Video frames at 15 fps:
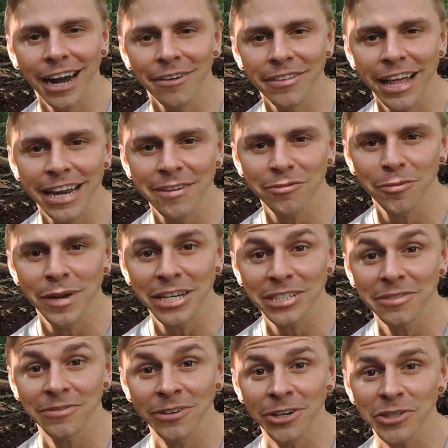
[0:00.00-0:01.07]
cover that
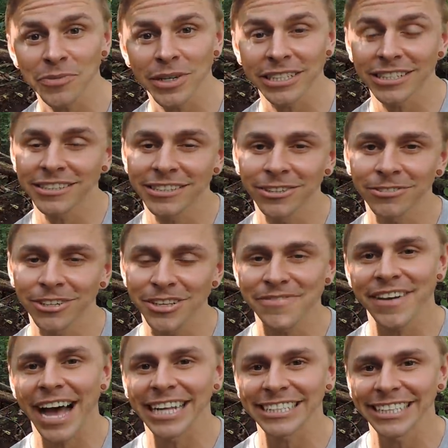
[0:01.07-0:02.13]
information first because it's still really
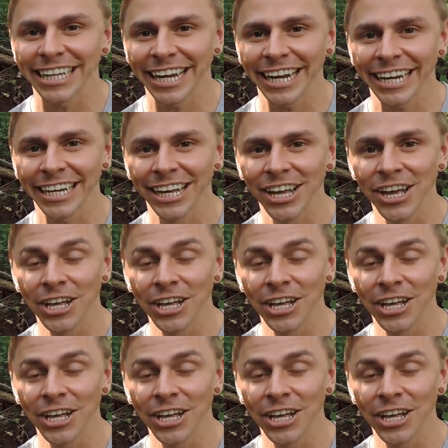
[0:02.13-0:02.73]
fascinating.